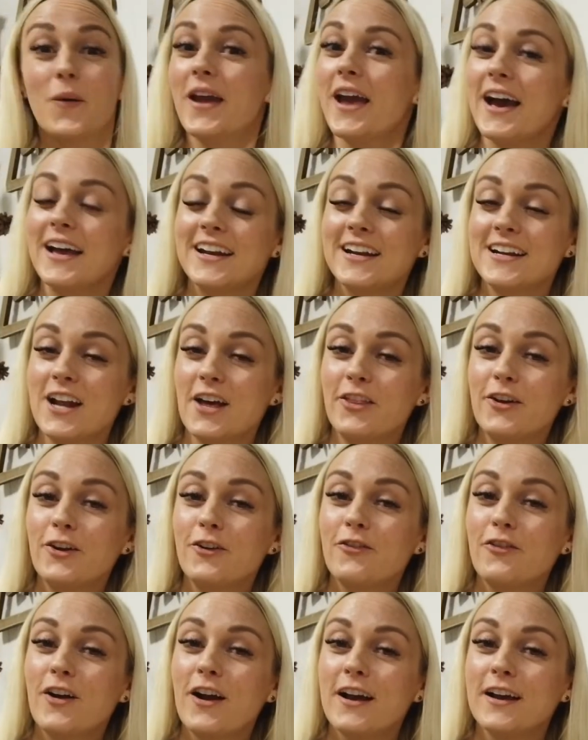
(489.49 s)
We had another
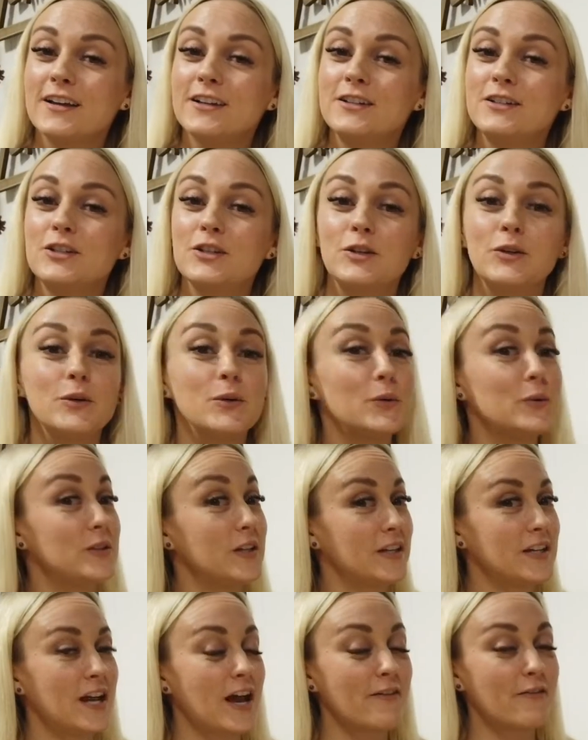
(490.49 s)
friend who
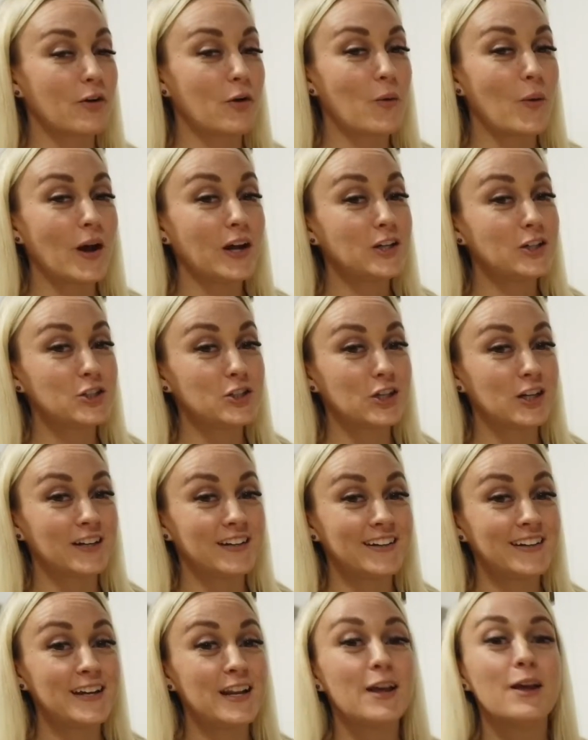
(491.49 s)
didn't have a
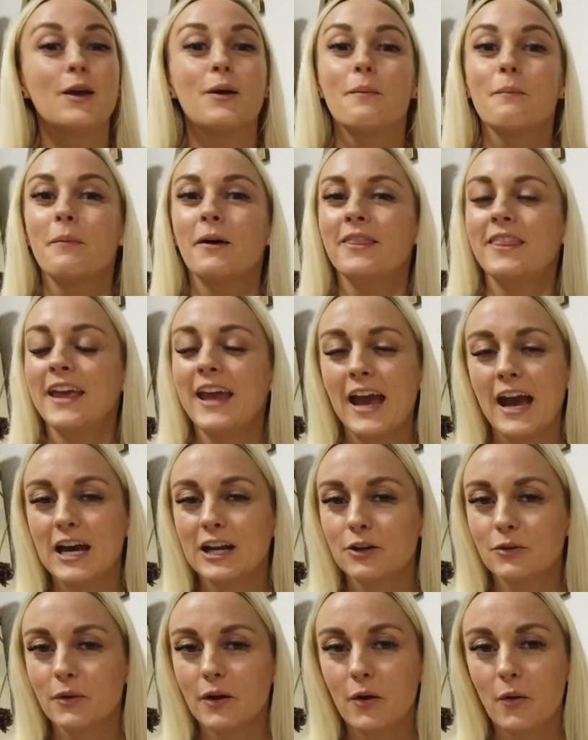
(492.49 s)
question, but they
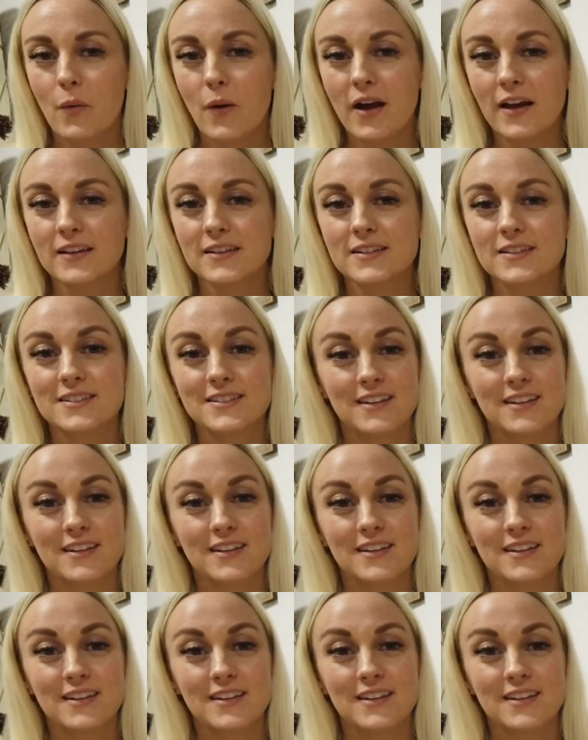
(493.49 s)
had a request.